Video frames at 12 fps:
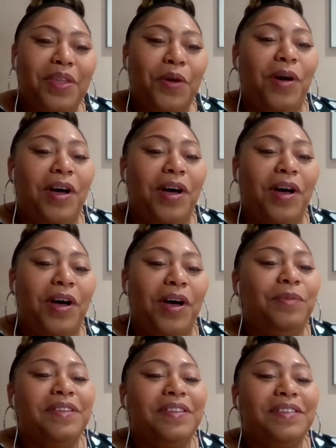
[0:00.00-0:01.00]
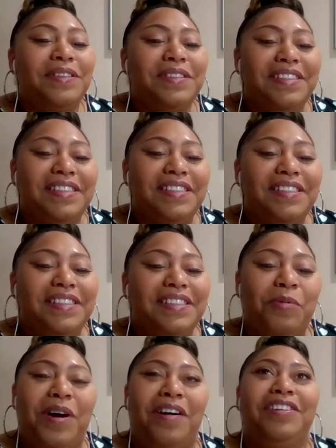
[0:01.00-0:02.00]
I'm just well,
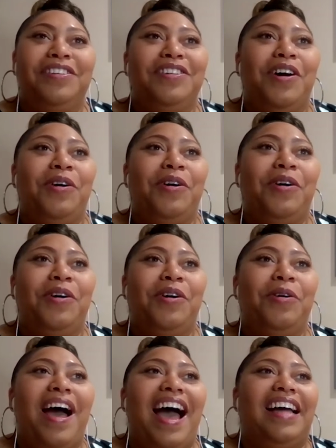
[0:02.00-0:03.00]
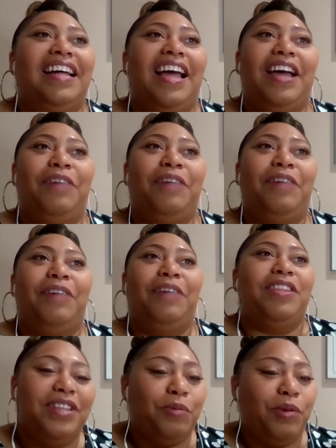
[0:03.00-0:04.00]
well, you know, I,
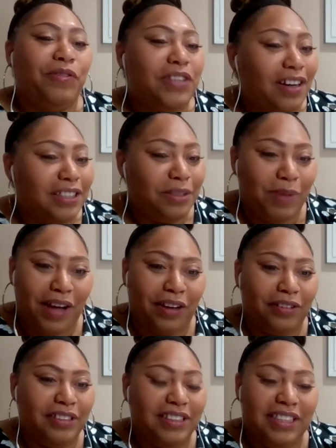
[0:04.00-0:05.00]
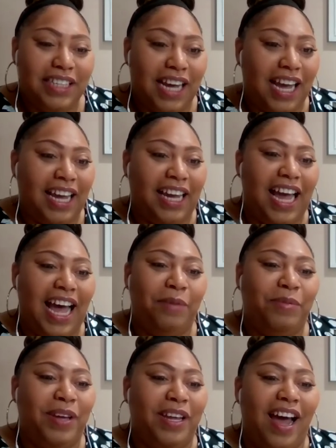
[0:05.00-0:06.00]
with everything we've talked about today,
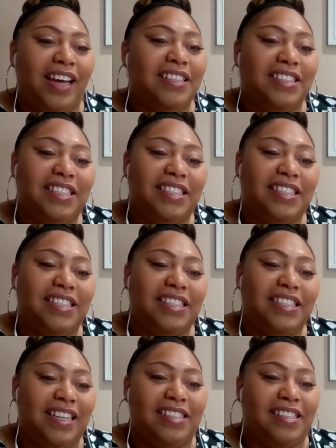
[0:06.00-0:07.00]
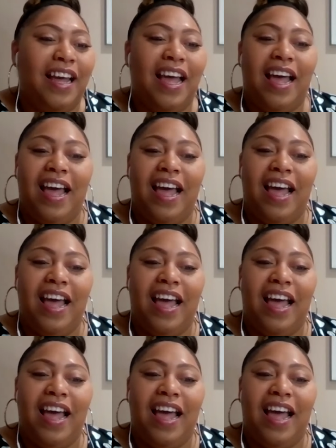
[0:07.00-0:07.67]
I mean, I can just see, like I said,